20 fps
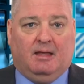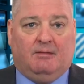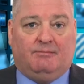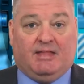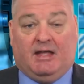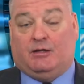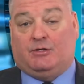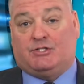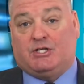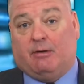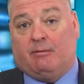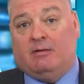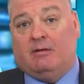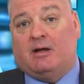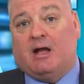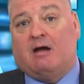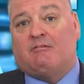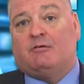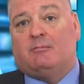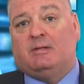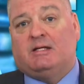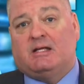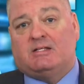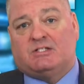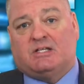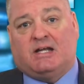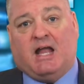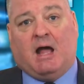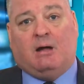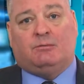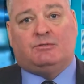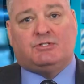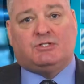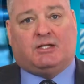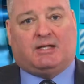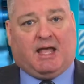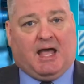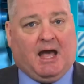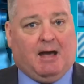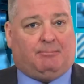The Ontario government has announced
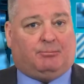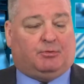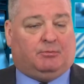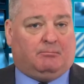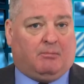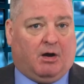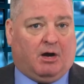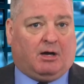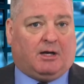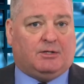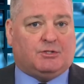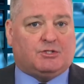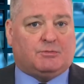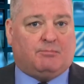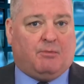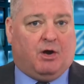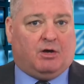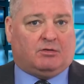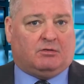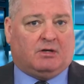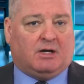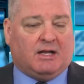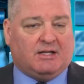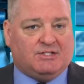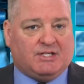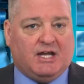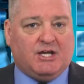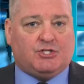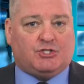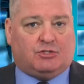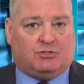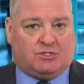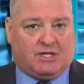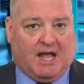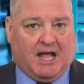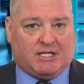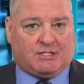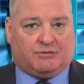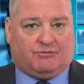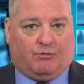the Capital Markets Modernization
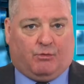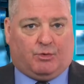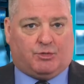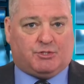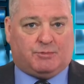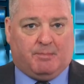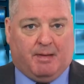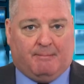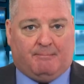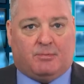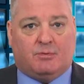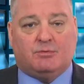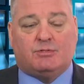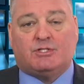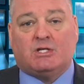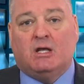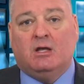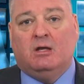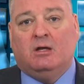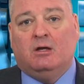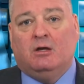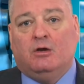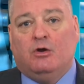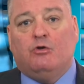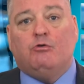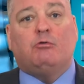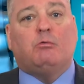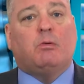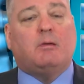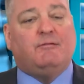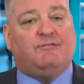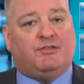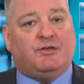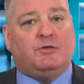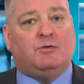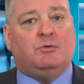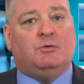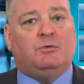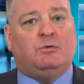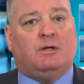Task Force members who will
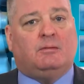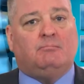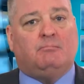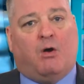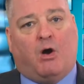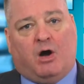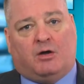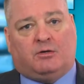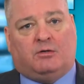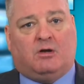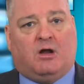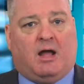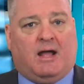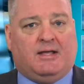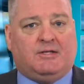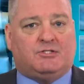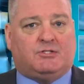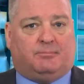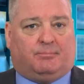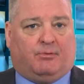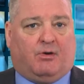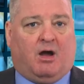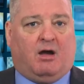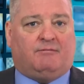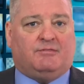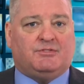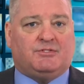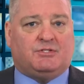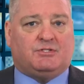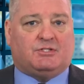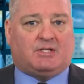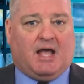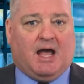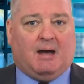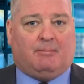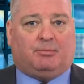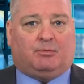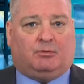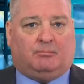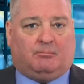review and modernize the province's
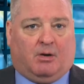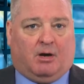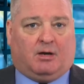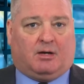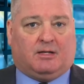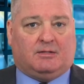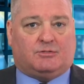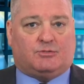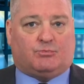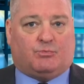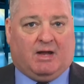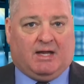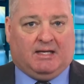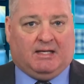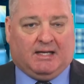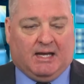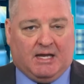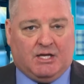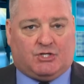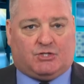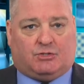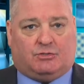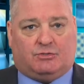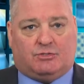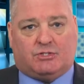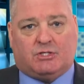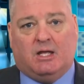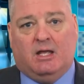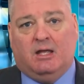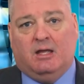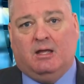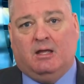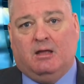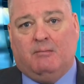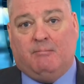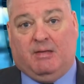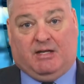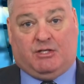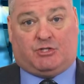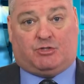capital markets regulations.
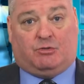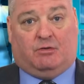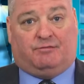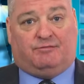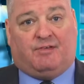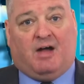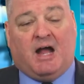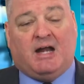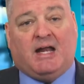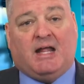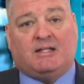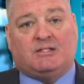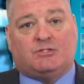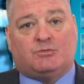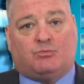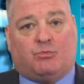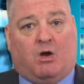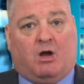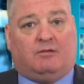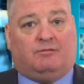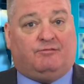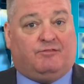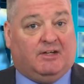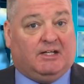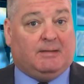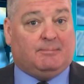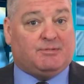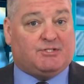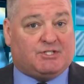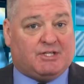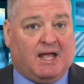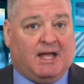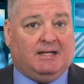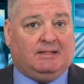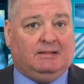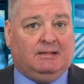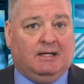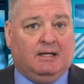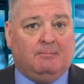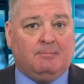Minister of Finance Rod Phillips
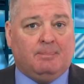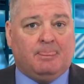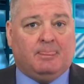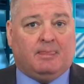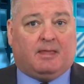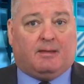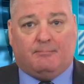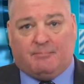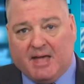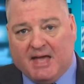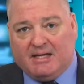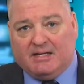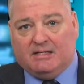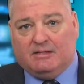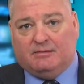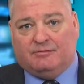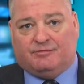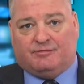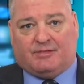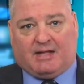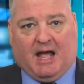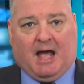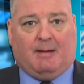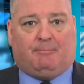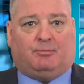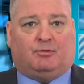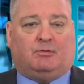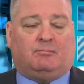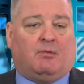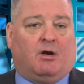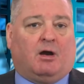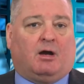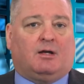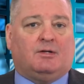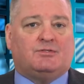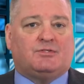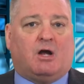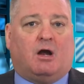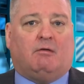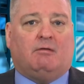said, "Competitive capital
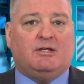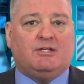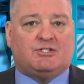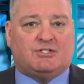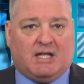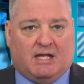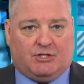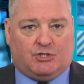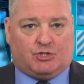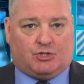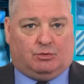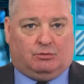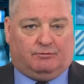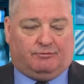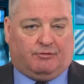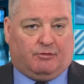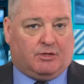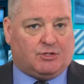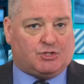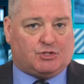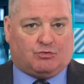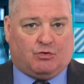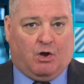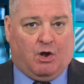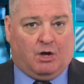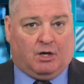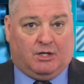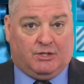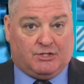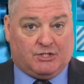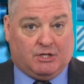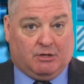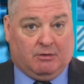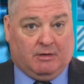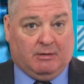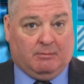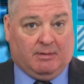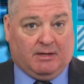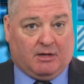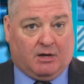markets are essential for a strong
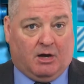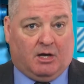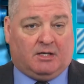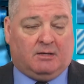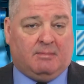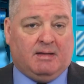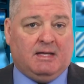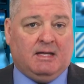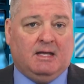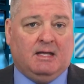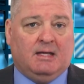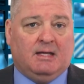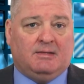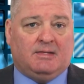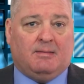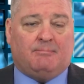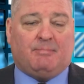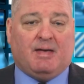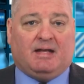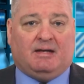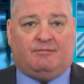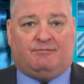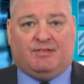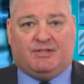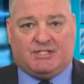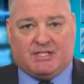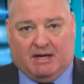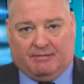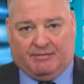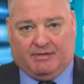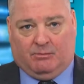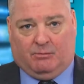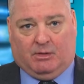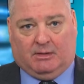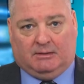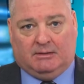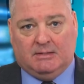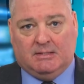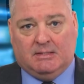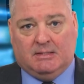Ontario economy that benefits
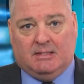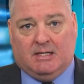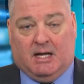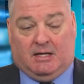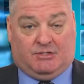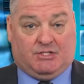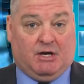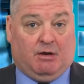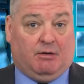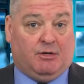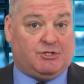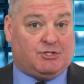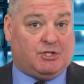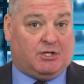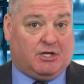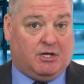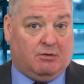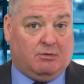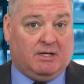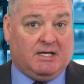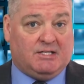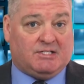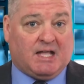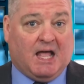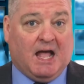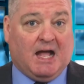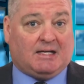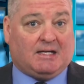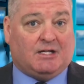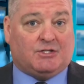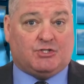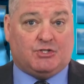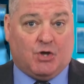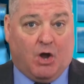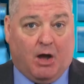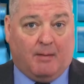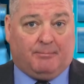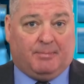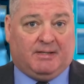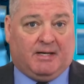everyone. Ontario's Securities Act has
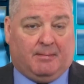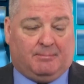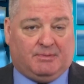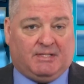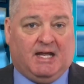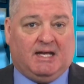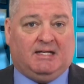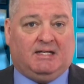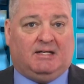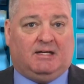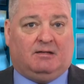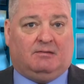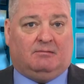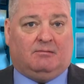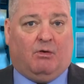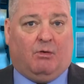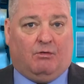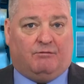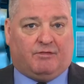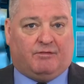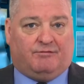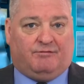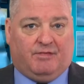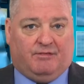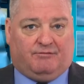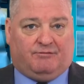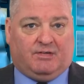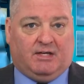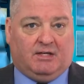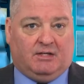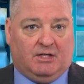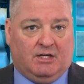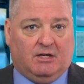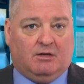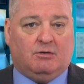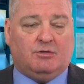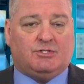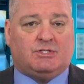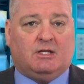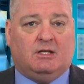not been updated in over 15
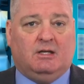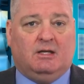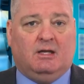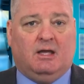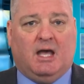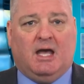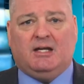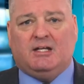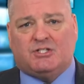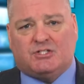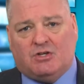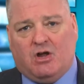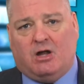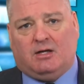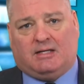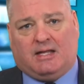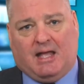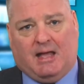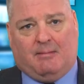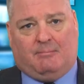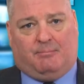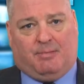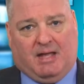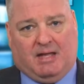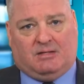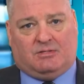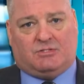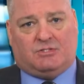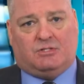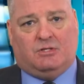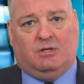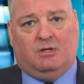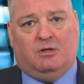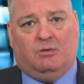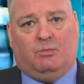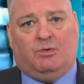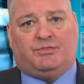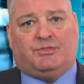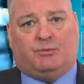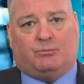years and has not kept pace
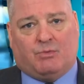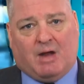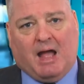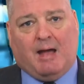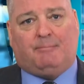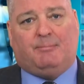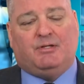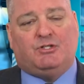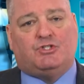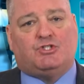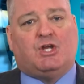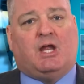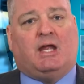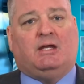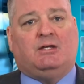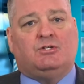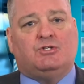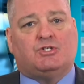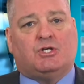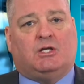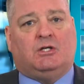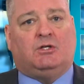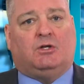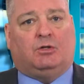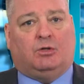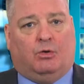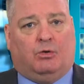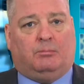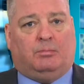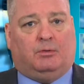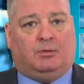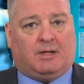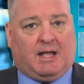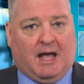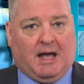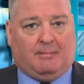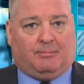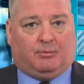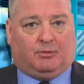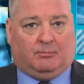with the rapid change in global
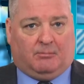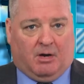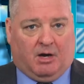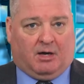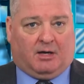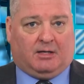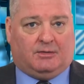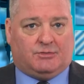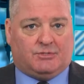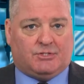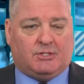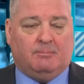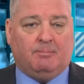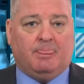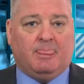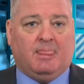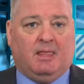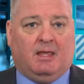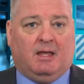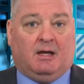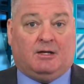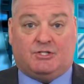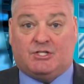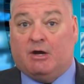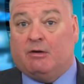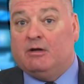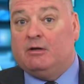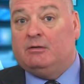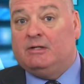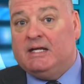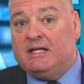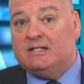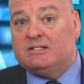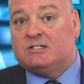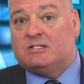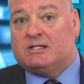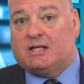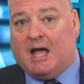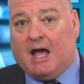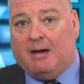capital markets. Ontario
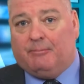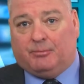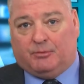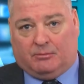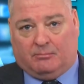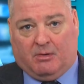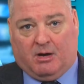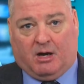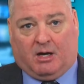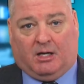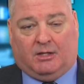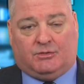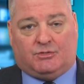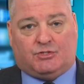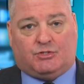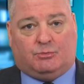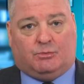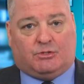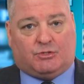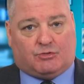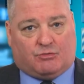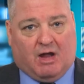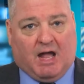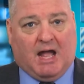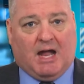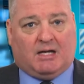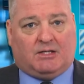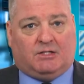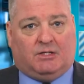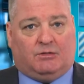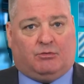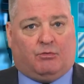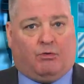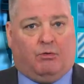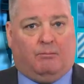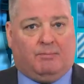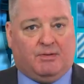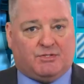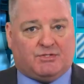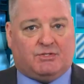needs capital markets to attract and
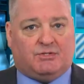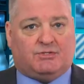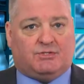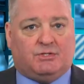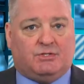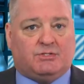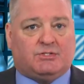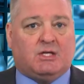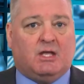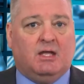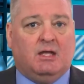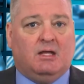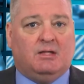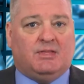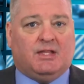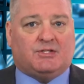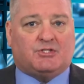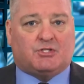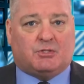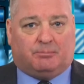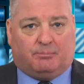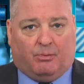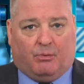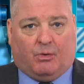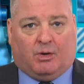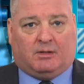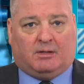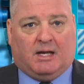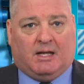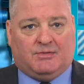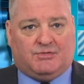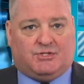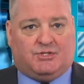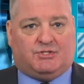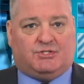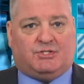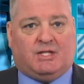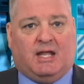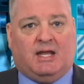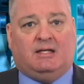grow businesses that support and
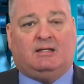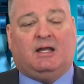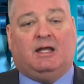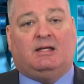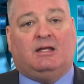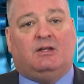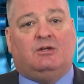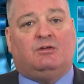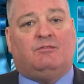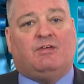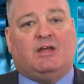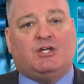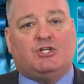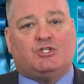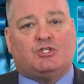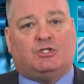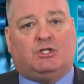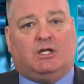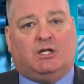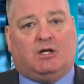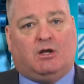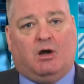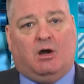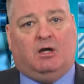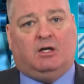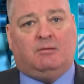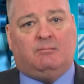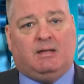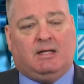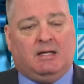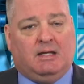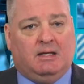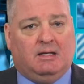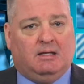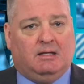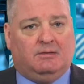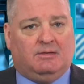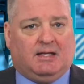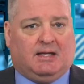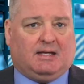sustain an innovation economy
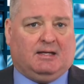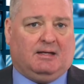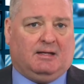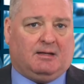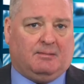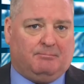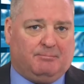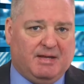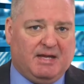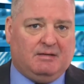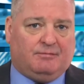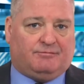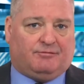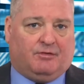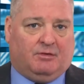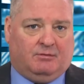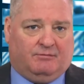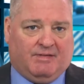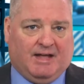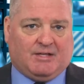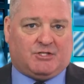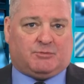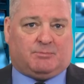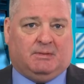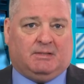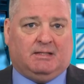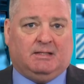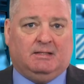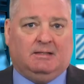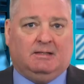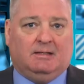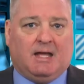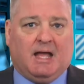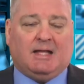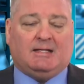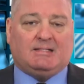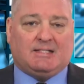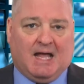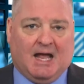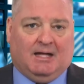that can compete for investment
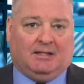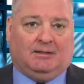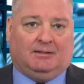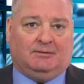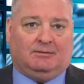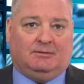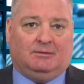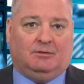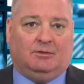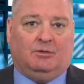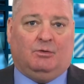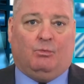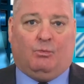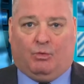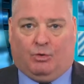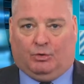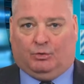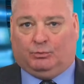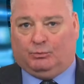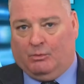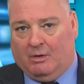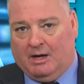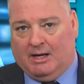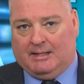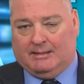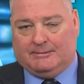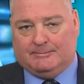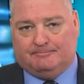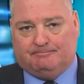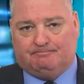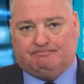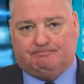and talent worldwide."